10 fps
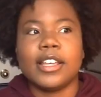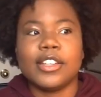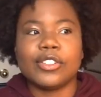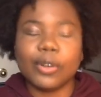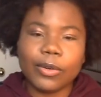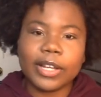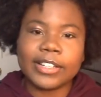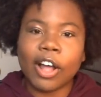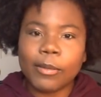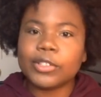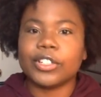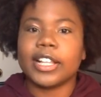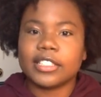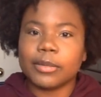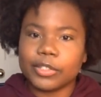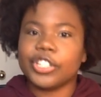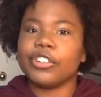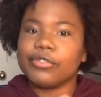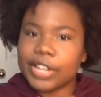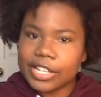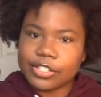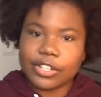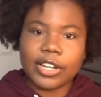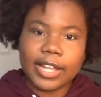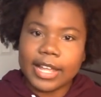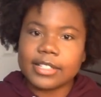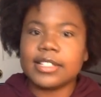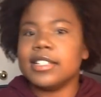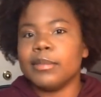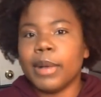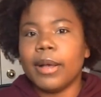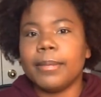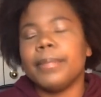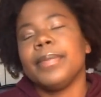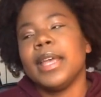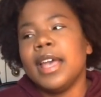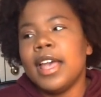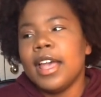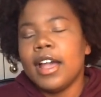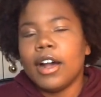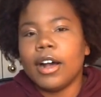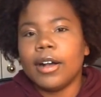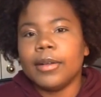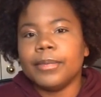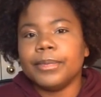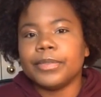So it almost looked like someone took a razor against his bum.